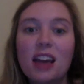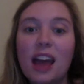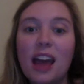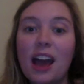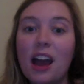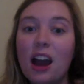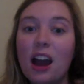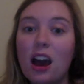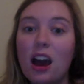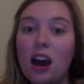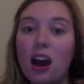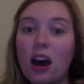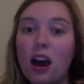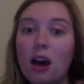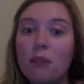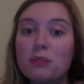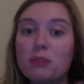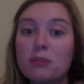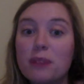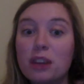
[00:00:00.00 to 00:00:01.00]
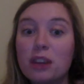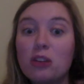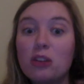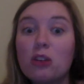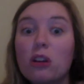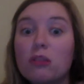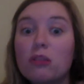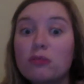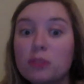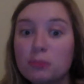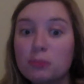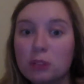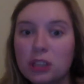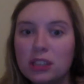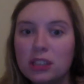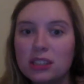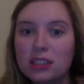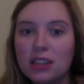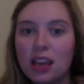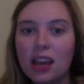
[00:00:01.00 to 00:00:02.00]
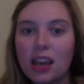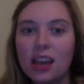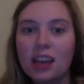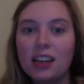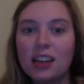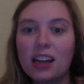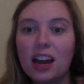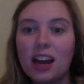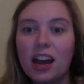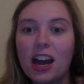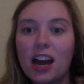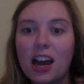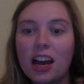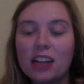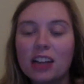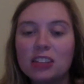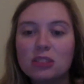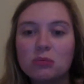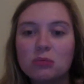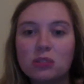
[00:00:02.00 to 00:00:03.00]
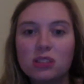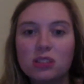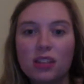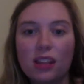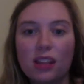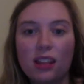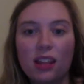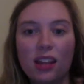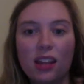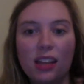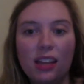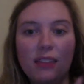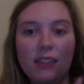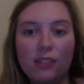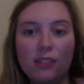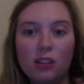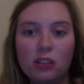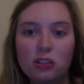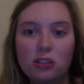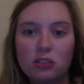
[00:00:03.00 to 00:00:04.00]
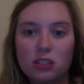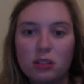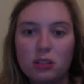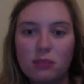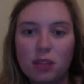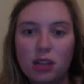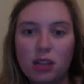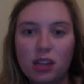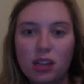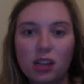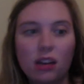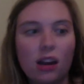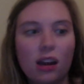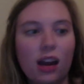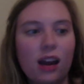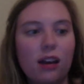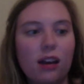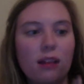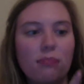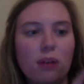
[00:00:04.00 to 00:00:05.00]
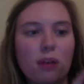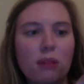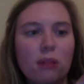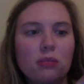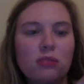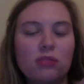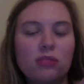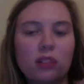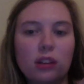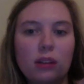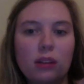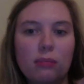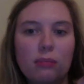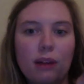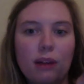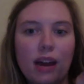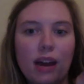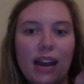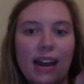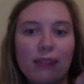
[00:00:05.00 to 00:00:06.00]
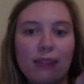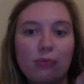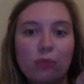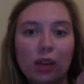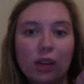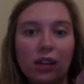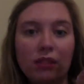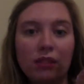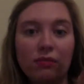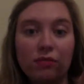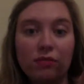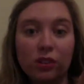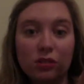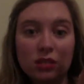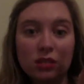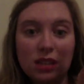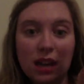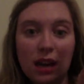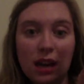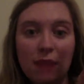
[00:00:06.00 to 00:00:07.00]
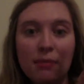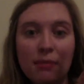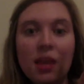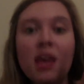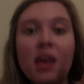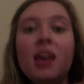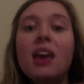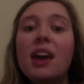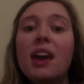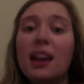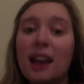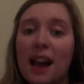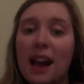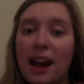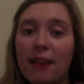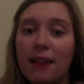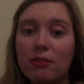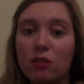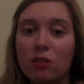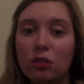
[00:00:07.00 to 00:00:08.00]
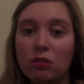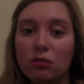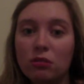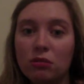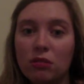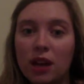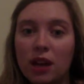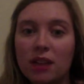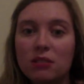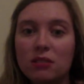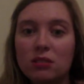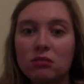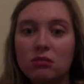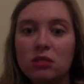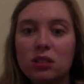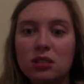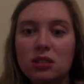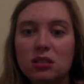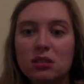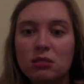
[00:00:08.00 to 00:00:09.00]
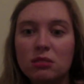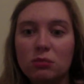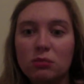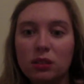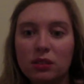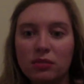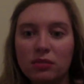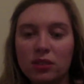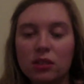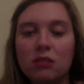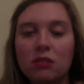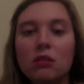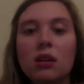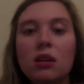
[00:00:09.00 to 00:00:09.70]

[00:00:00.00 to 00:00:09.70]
to make your own Febreze. And I just want to say that even though there's some in here, I probably filled it up about halfway the first time, and I have gone through that. So this is a refill.